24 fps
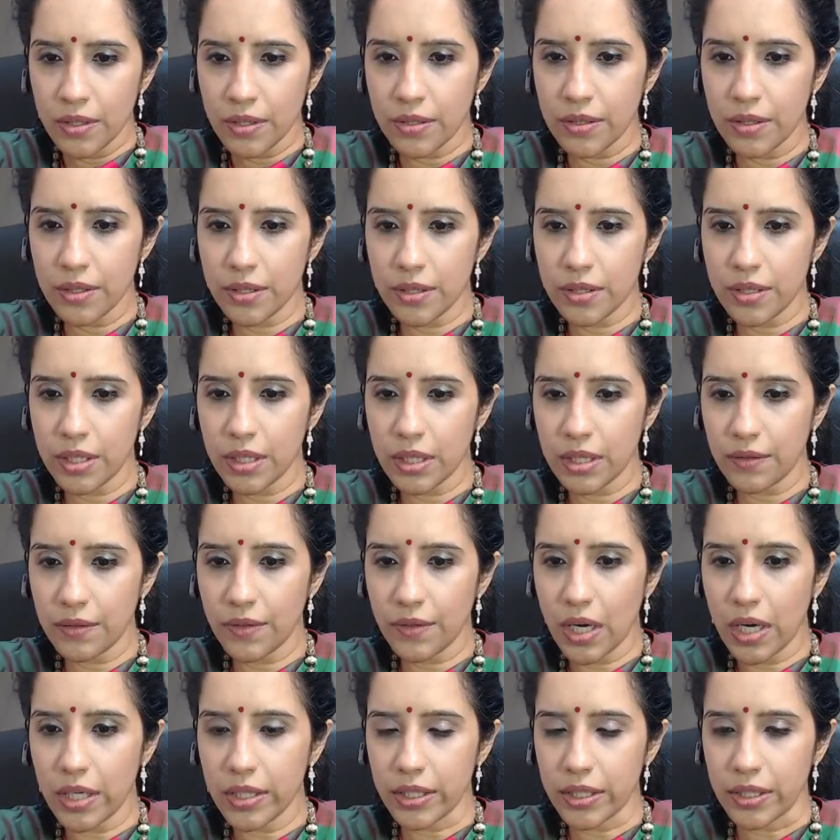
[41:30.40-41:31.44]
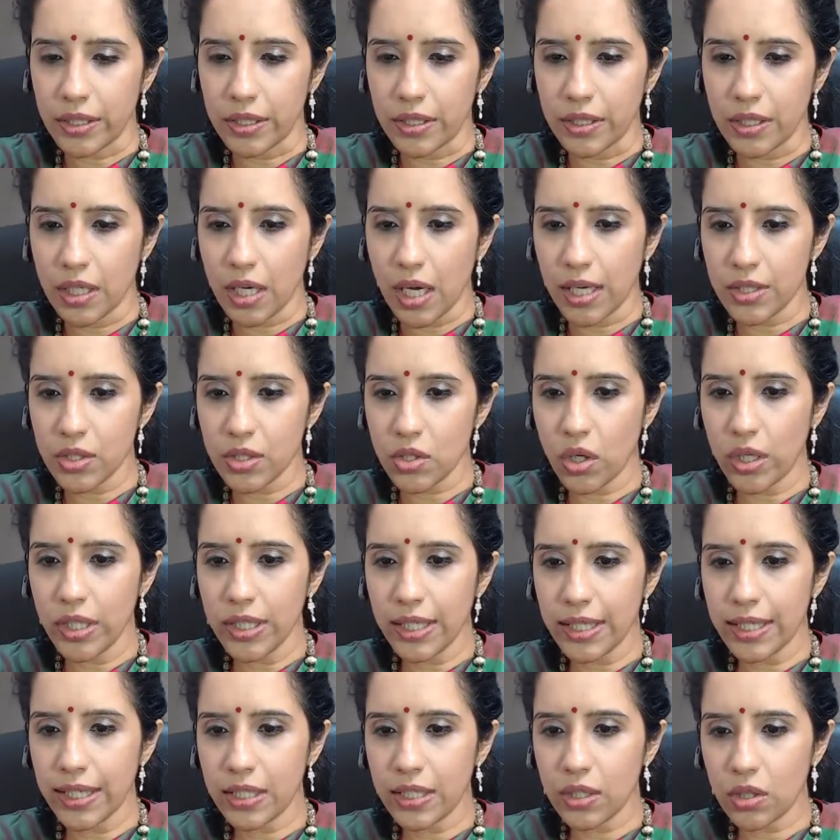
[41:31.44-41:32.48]
Shrishti Tiwari, I
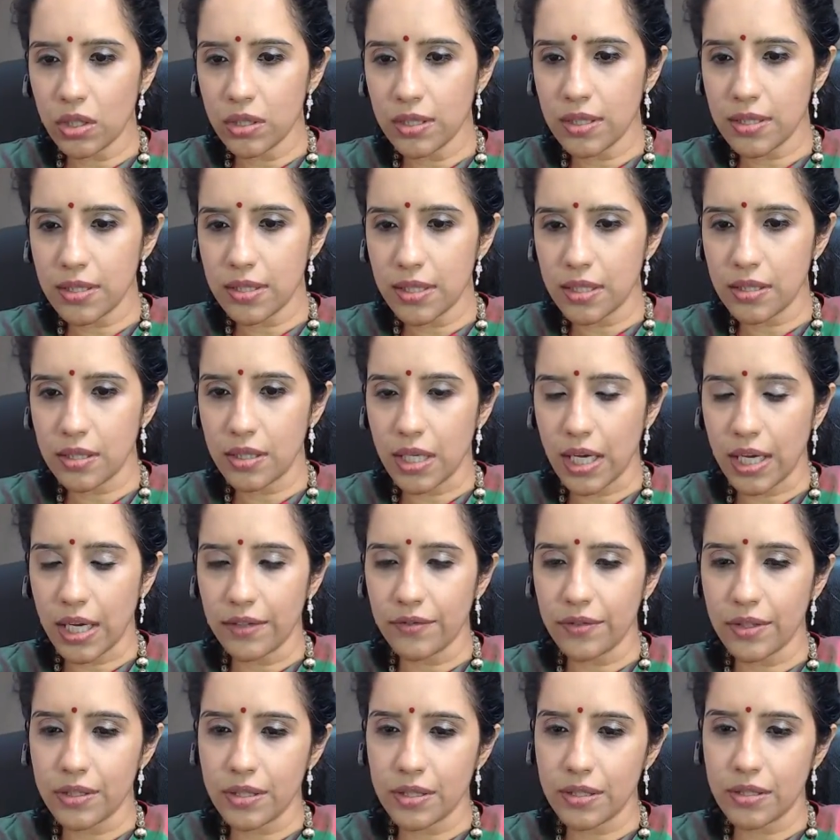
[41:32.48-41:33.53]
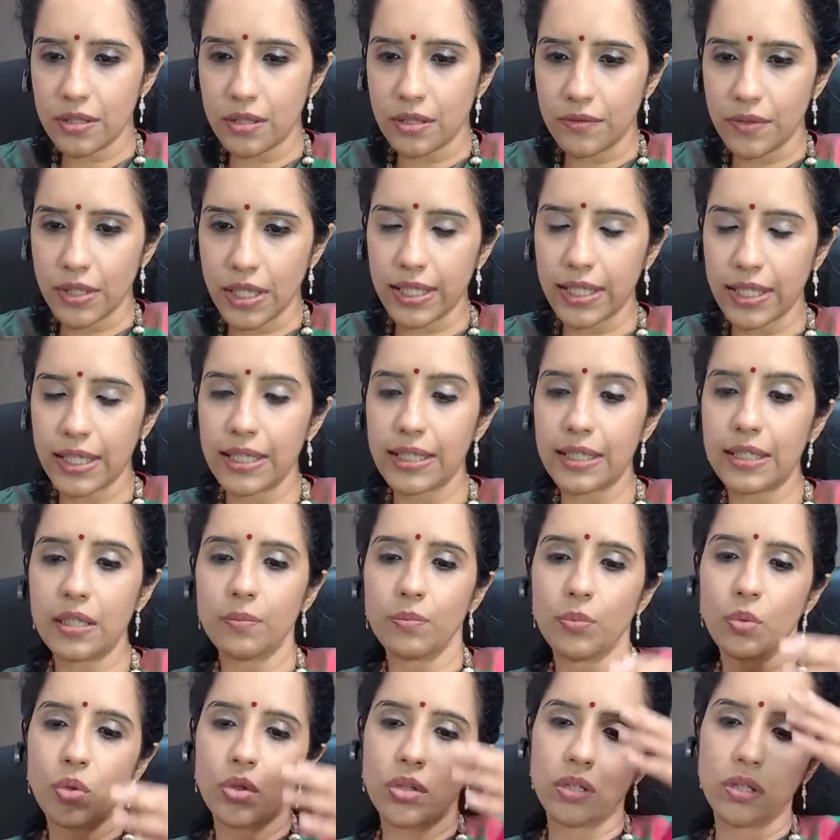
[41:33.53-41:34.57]
joined late on this session. I have registered. Will I get
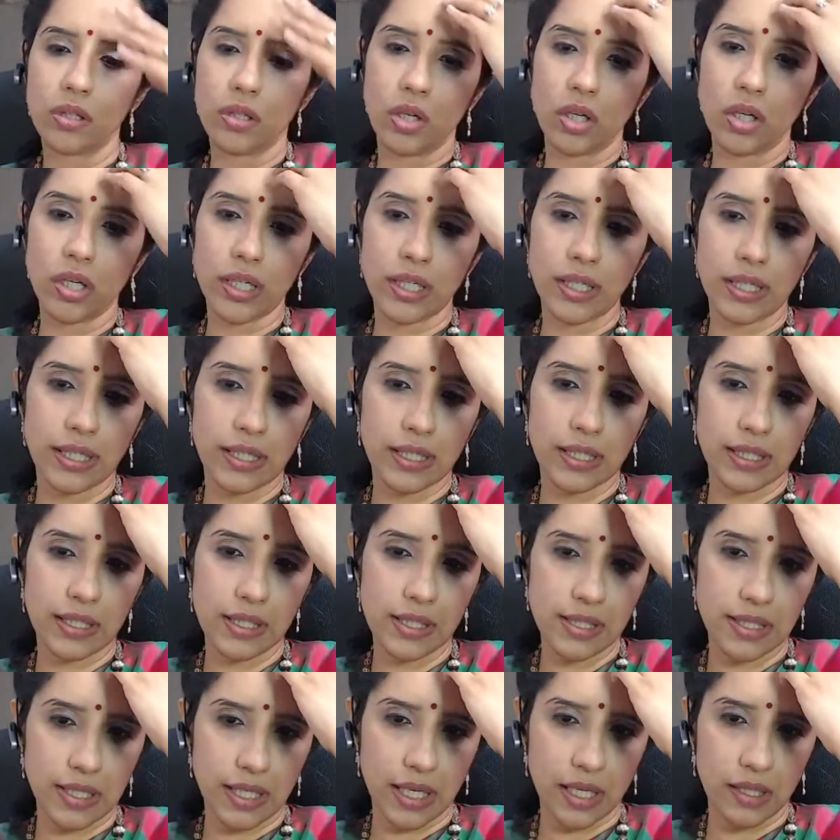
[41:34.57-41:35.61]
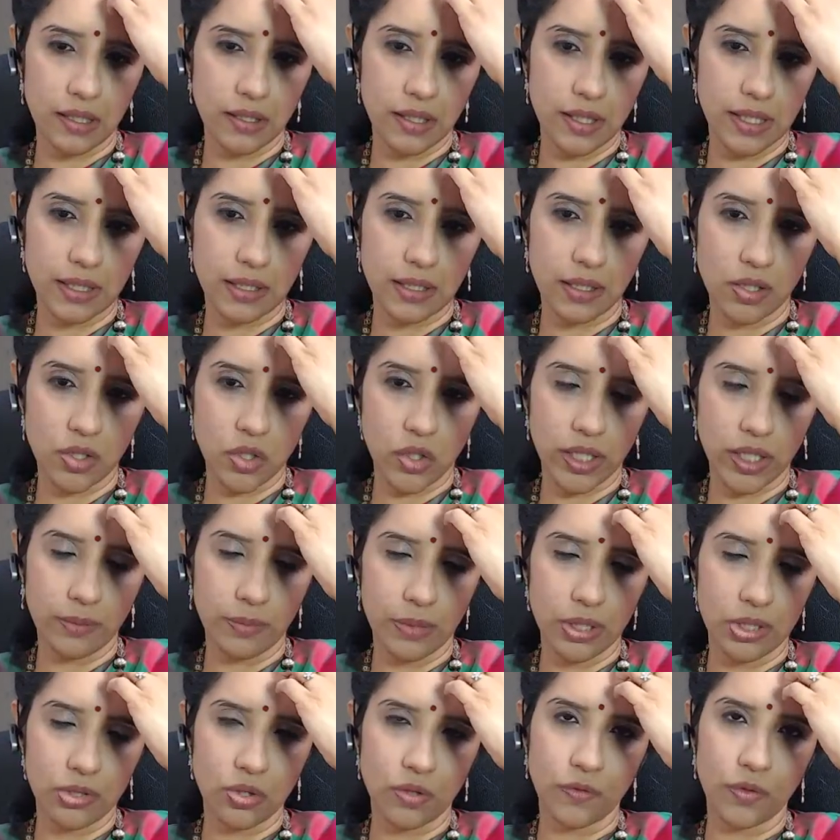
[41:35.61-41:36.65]
any portal login details and other details on
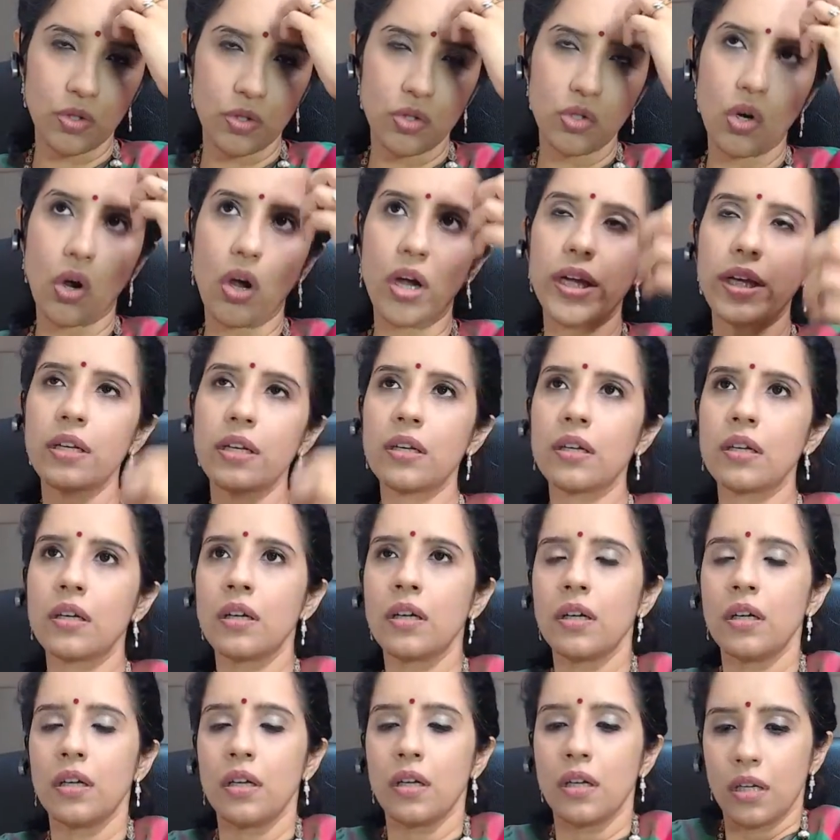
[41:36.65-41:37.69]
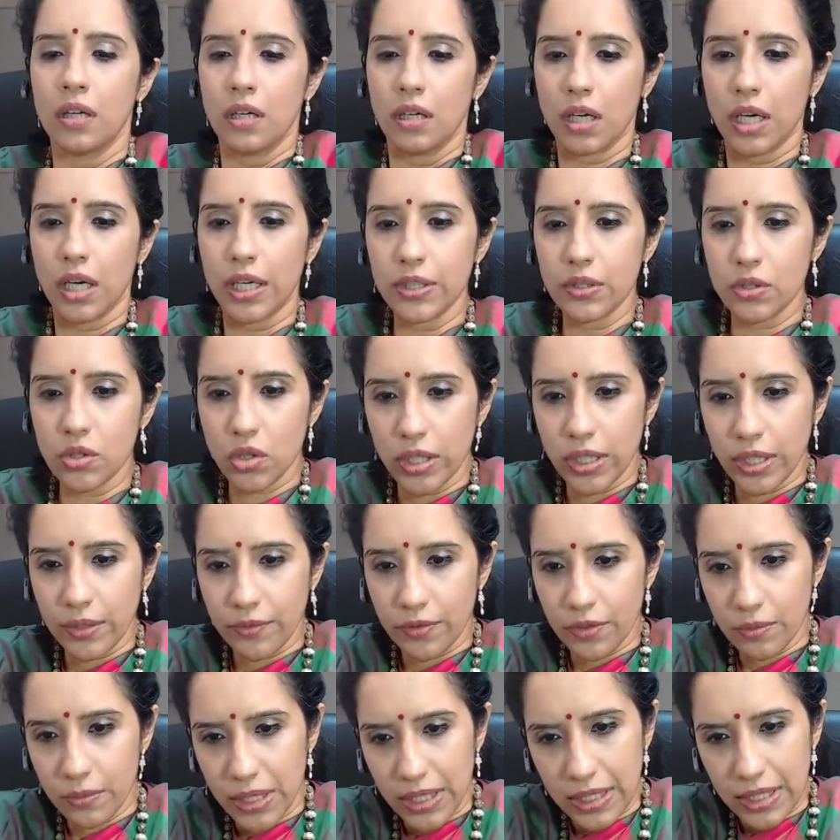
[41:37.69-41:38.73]
email? So if you joined, are you joining
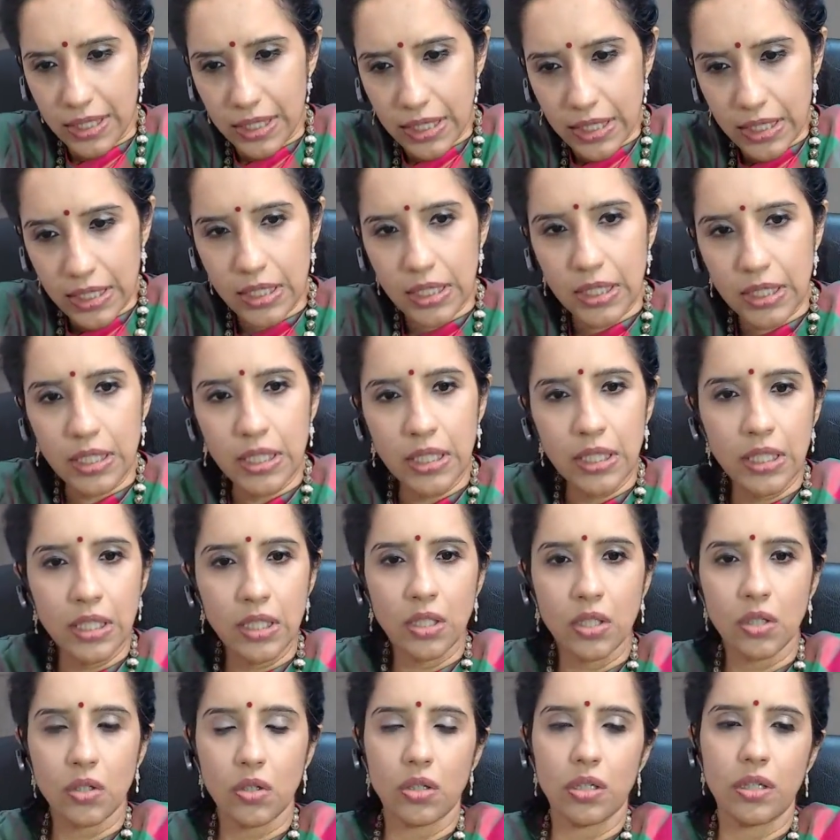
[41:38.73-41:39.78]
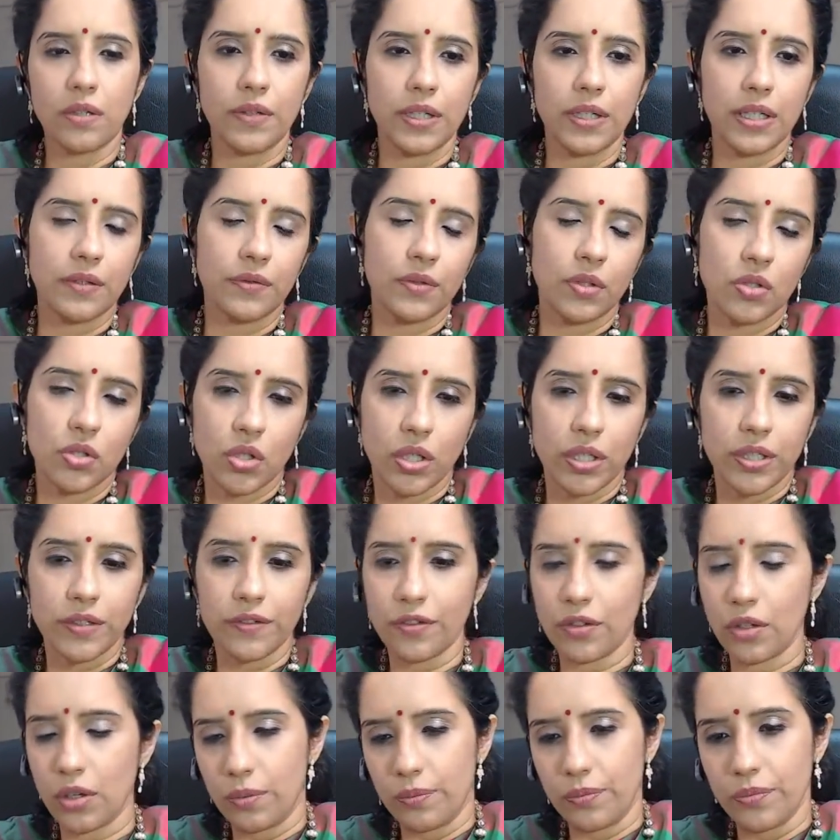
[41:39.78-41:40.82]
from India or where have you
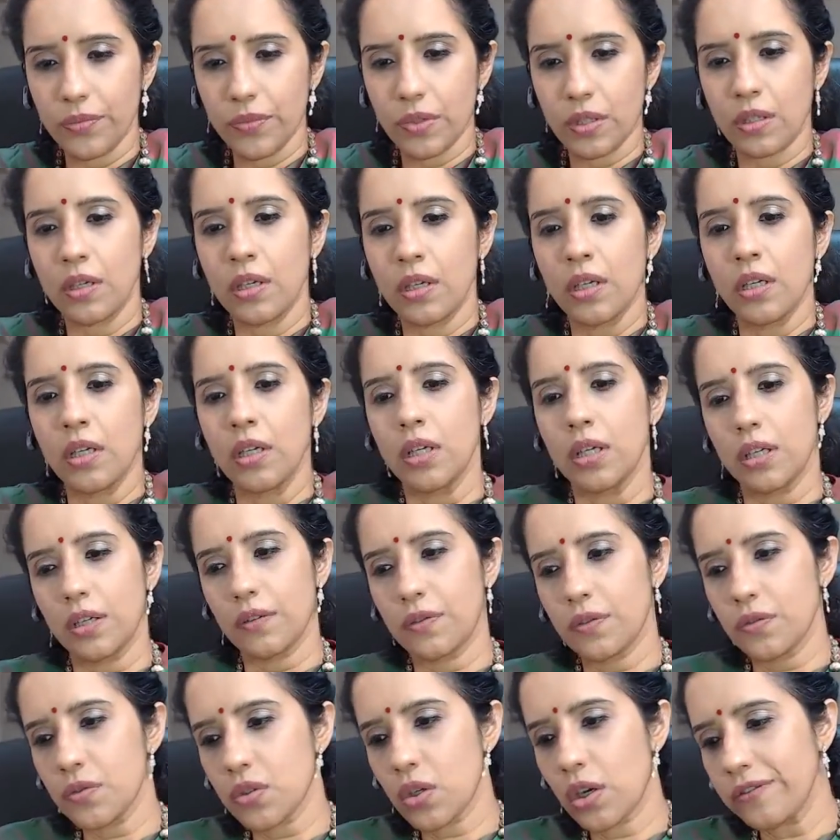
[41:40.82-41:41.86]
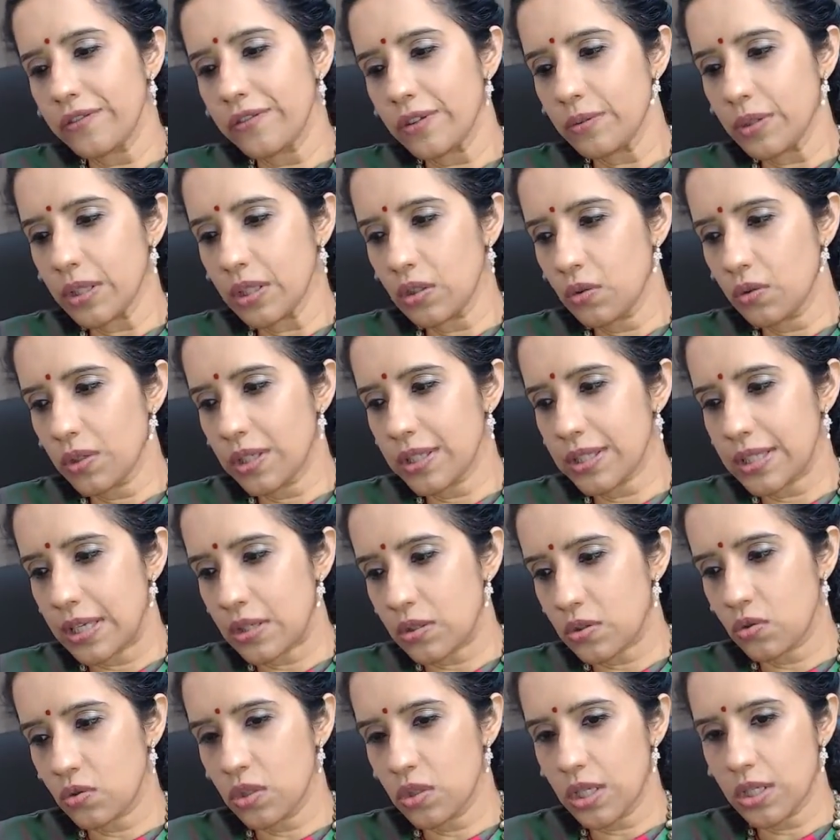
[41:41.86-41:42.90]
joined from? If you join from the US,
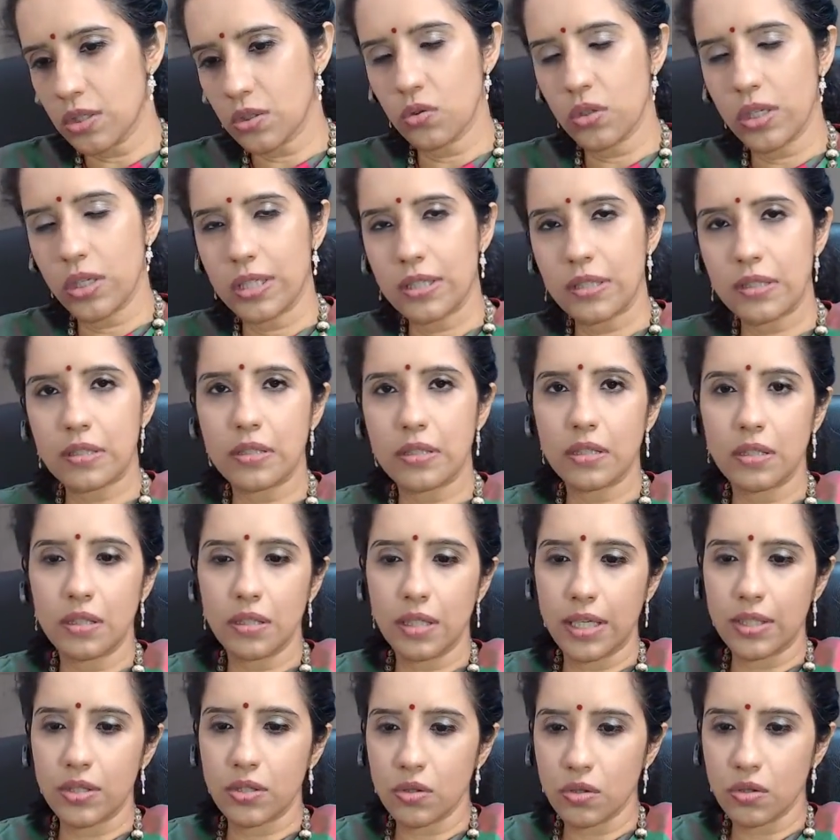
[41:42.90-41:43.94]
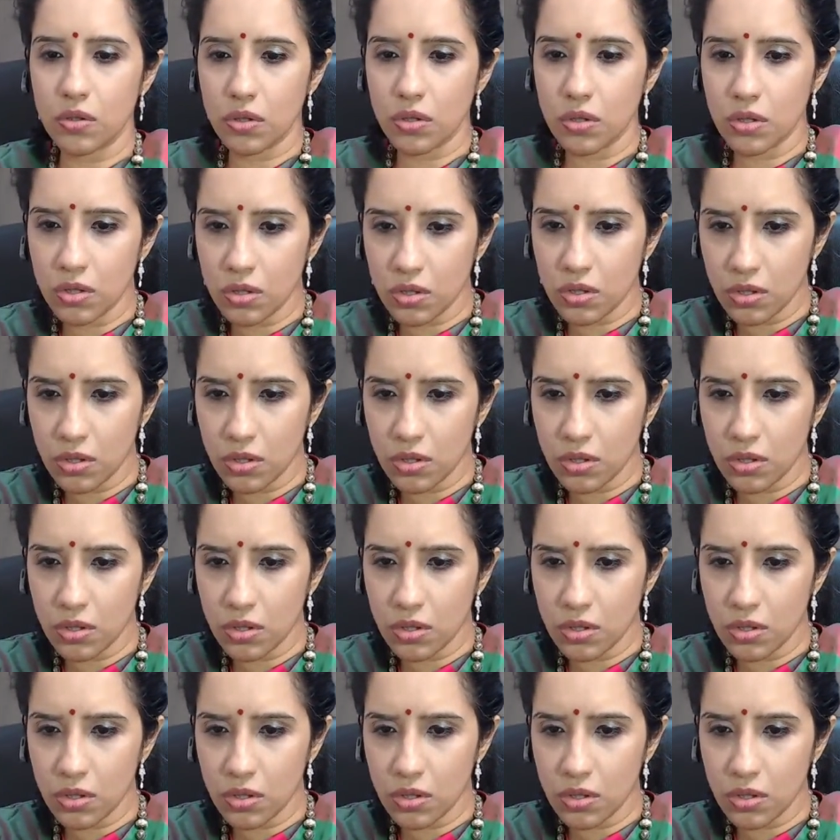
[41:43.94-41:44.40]
as soon as you register, as soon.